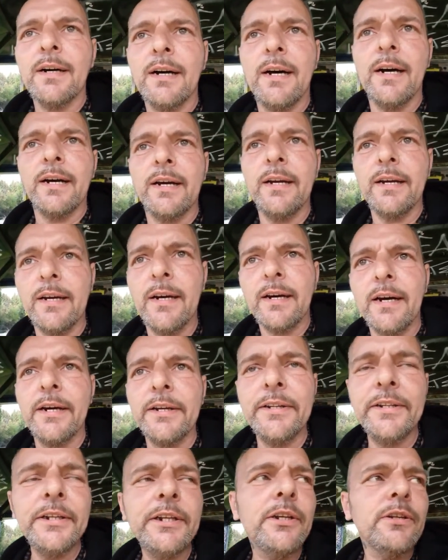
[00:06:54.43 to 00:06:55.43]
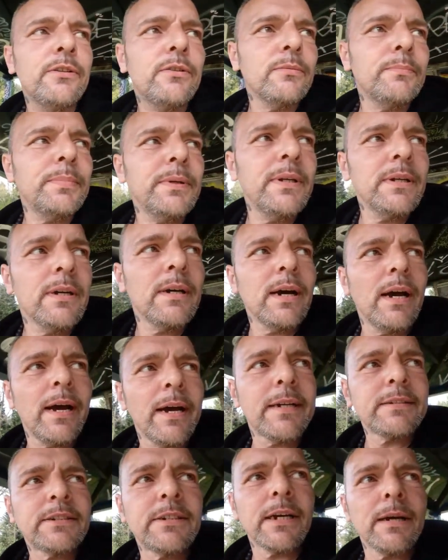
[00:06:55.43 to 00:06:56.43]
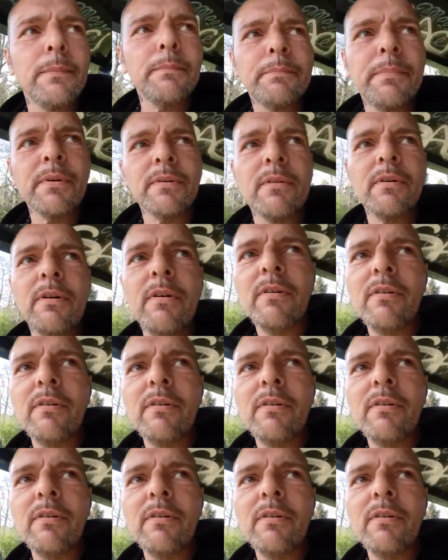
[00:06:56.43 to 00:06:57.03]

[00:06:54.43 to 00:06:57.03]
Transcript: I need to be an example